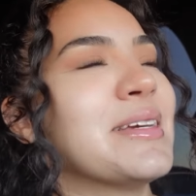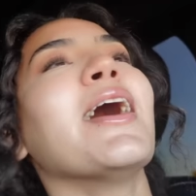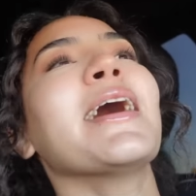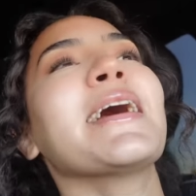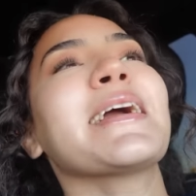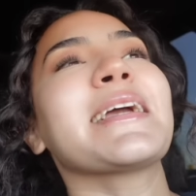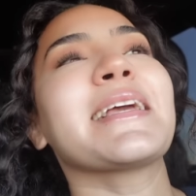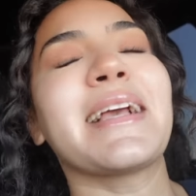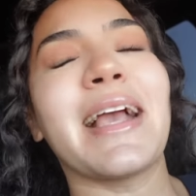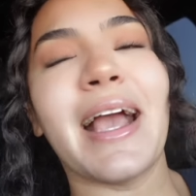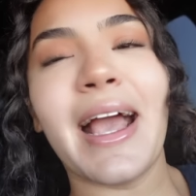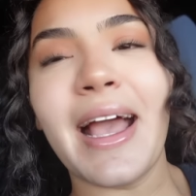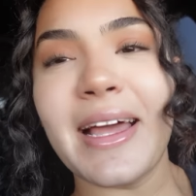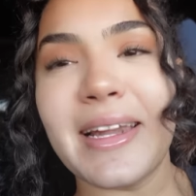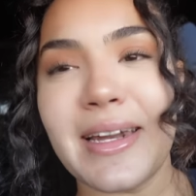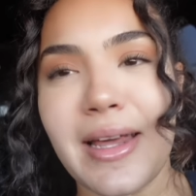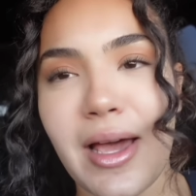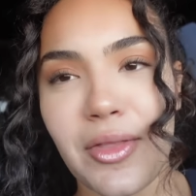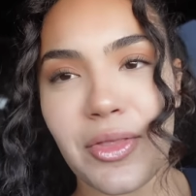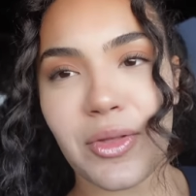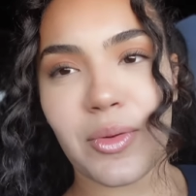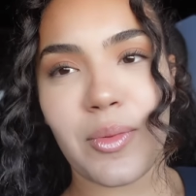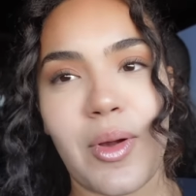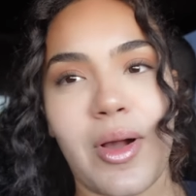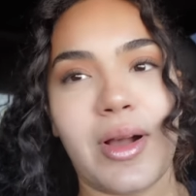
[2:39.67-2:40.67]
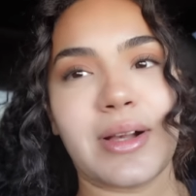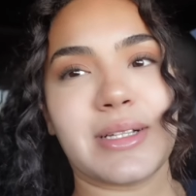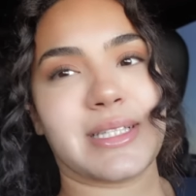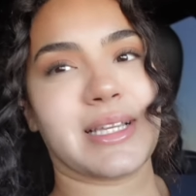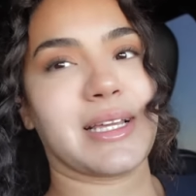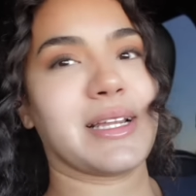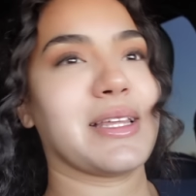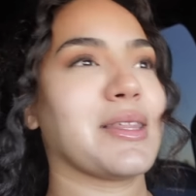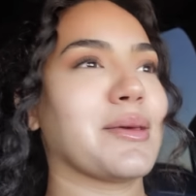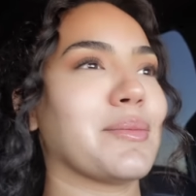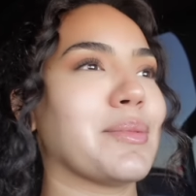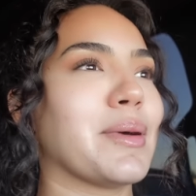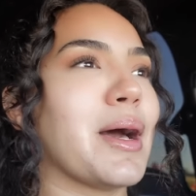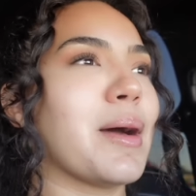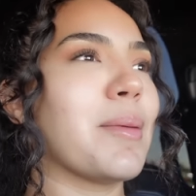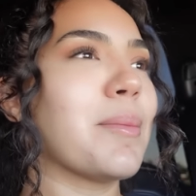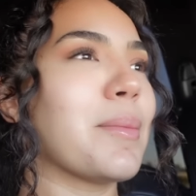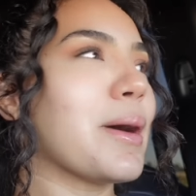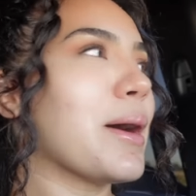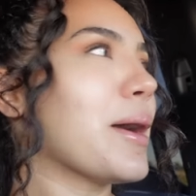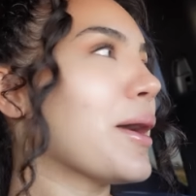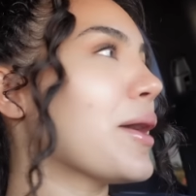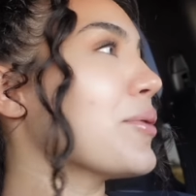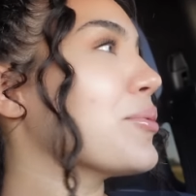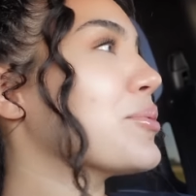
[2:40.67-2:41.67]
Again, on the wrong side of the pump.
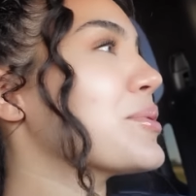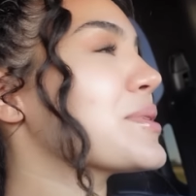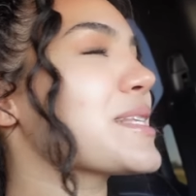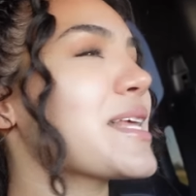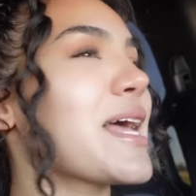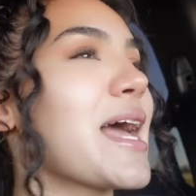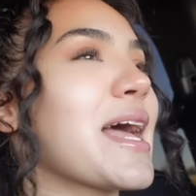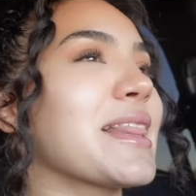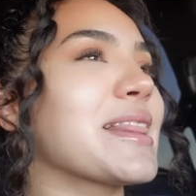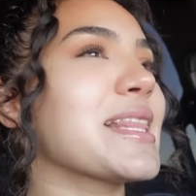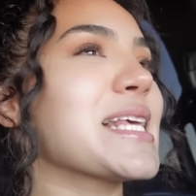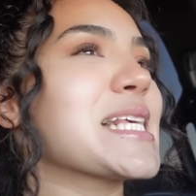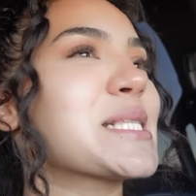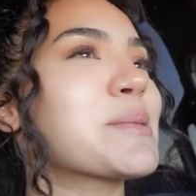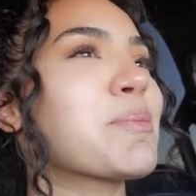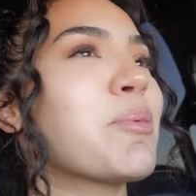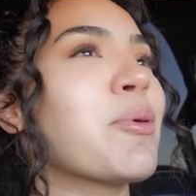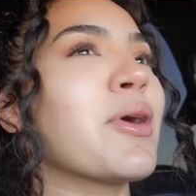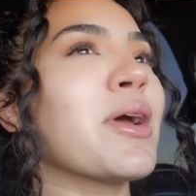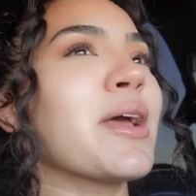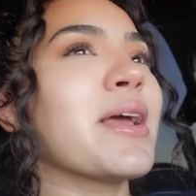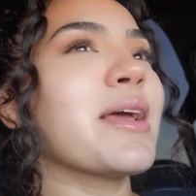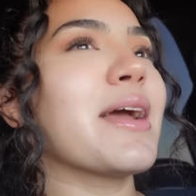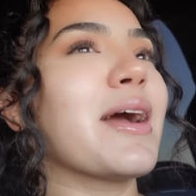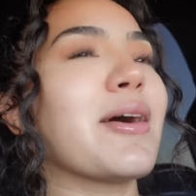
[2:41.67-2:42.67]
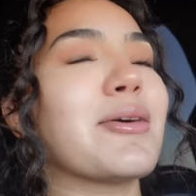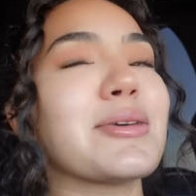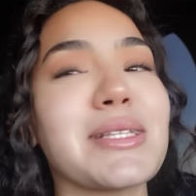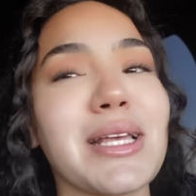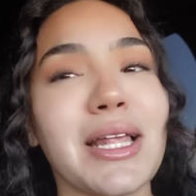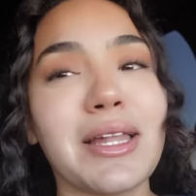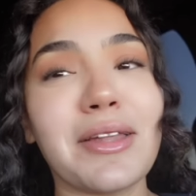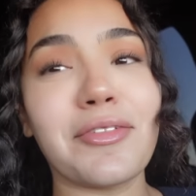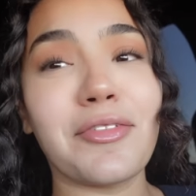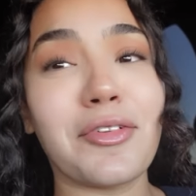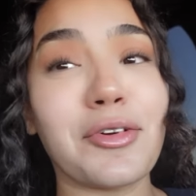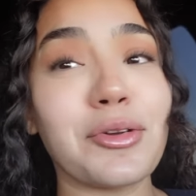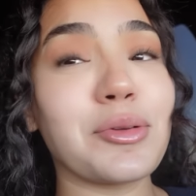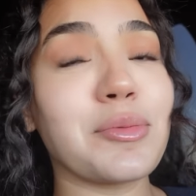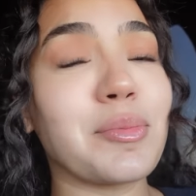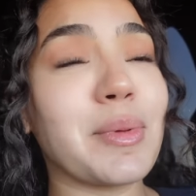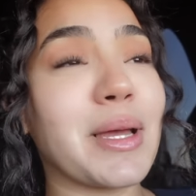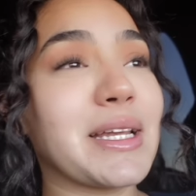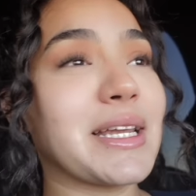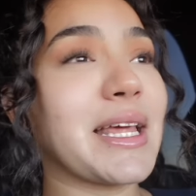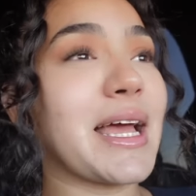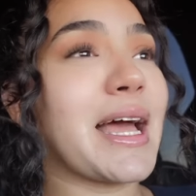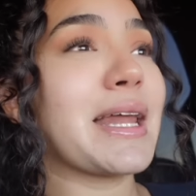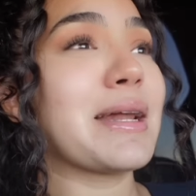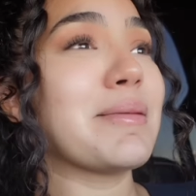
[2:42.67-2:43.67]
I was, at this point, I was on the phone with my
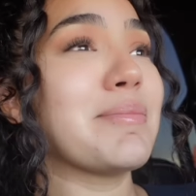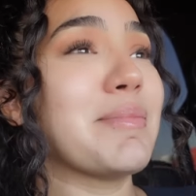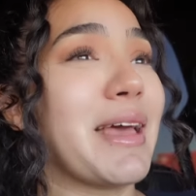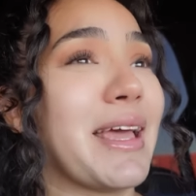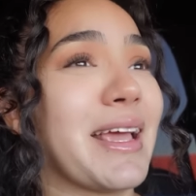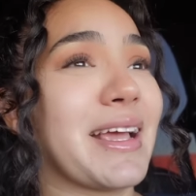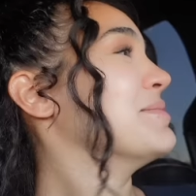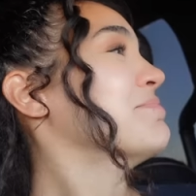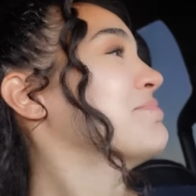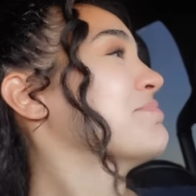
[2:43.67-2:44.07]
dad. I'm like,